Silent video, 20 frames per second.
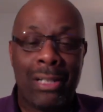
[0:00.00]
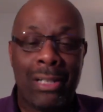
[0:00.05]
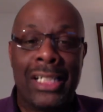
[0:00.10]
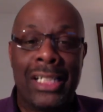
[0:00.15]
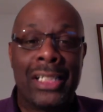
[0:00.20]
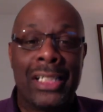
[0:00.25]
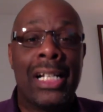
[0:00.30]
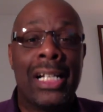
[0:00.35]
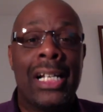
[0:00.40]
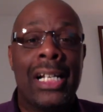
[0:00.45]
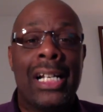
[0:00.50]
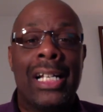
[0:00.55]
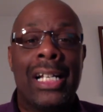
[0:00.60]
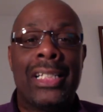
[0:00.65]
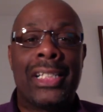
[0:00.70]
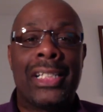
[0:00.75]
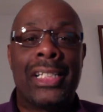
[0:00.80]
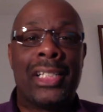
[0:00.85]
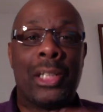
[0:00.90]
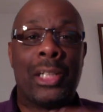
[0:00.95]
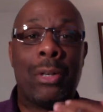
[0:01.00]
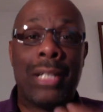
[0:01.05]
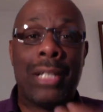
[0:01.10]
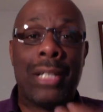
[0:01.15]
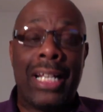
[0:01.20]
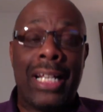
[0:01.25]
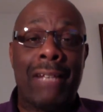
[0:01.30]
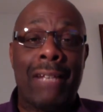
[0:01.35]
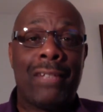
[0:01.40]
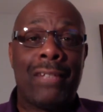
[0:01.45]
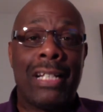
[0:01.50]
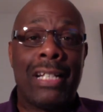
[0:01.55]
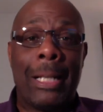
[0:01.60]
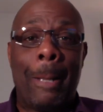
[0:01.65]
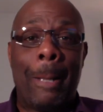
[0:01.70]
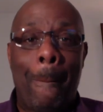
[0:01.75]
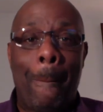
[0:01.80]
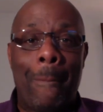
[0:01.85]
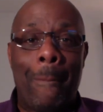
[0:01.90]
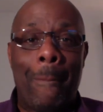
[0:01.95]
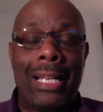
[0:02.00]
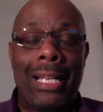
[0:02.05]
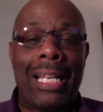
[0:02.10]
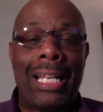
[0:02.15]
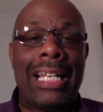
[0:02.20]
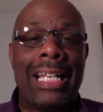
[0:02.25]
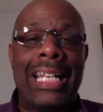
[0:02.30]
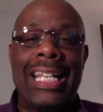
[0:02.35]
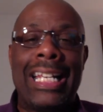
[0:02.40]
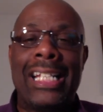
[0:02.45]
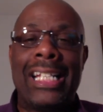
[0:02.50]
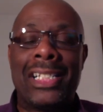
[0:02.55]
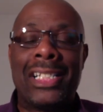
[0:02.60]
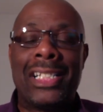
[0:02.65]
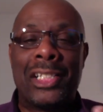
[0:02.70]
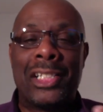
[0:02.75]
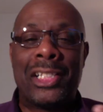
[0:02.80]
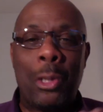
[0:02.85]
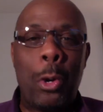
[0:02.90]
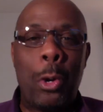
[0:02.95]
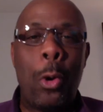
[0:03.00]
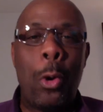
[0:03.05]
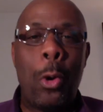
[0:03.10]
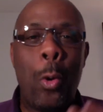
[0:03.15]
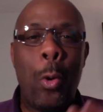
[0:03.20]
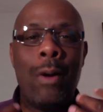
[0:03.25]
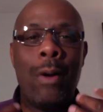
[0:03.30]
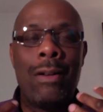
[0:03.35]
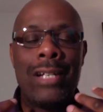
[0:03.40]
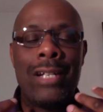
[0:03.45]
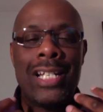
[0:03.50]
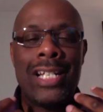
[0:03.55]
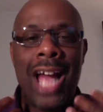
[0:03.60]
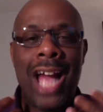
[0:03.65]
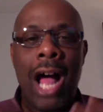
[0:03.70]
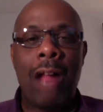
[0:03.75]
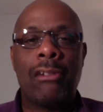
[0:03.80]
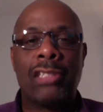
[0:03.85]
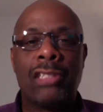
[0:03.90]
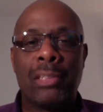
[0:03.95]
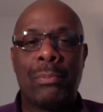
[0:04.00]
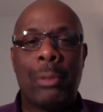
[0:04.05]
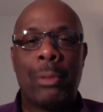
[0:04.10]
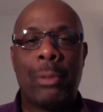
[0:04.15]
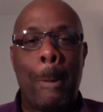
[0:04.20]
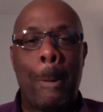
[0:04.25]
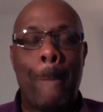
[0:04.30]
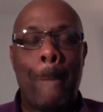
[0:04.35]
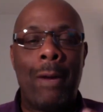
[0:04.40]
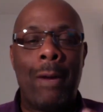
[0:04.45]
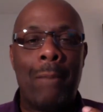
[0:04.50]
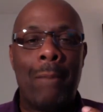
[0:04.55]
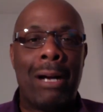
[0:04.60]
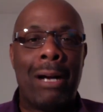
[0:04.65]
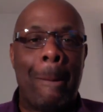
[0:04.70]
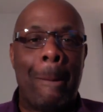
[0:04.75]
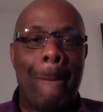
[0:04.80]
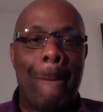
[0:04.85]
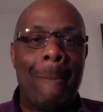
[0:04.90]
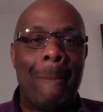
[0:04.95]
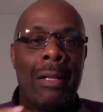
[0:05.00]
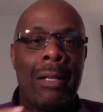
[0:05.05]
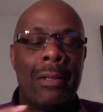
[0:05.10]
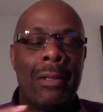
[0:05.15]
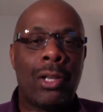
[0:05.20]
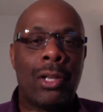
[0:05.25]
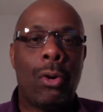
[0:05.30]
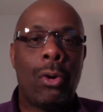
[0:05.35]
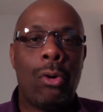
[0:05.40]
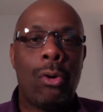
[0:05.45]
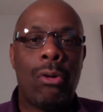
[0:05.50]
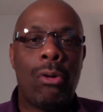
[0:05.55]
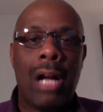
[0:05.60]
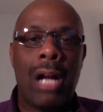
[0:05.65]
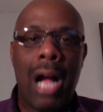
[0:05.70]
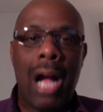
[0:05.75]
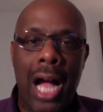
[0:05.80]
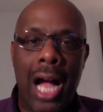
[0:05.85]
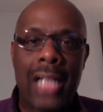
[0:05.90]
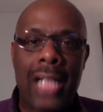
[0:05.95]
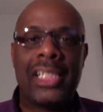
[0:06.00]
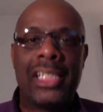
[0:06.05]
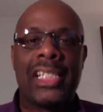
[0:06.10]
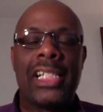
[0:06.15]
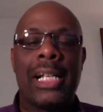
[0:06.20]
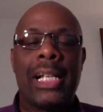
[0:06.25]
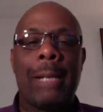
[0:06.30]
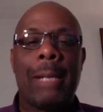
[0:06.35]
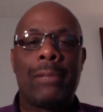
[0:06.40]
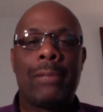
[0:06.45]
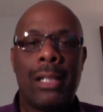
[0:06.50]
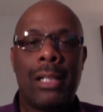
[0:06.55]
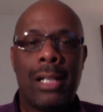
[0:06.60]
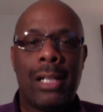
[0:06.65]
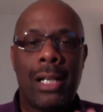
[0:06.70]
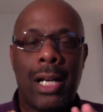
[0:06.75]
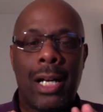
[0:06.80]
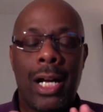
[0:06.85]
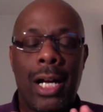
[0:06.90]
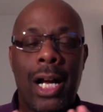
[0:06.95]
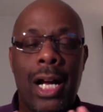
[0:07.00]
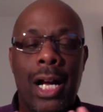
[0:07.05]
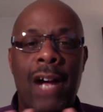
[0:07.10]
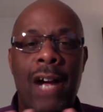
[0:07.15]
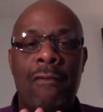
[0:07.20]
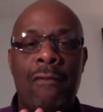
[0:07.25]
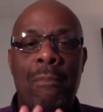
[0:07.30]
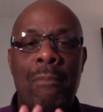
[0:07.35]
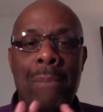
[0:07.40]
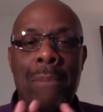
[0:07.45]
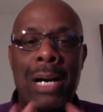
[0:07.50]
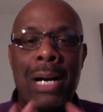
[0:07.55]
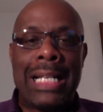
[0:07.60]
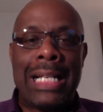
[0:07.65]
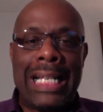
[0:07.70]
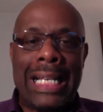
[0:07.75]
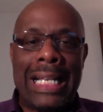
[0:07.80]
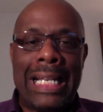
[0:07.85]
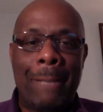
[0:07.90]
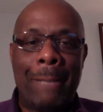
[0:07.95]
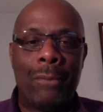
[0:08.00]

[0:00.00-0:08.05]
He is so giving, and he is so knowledgeable about the whole concept of money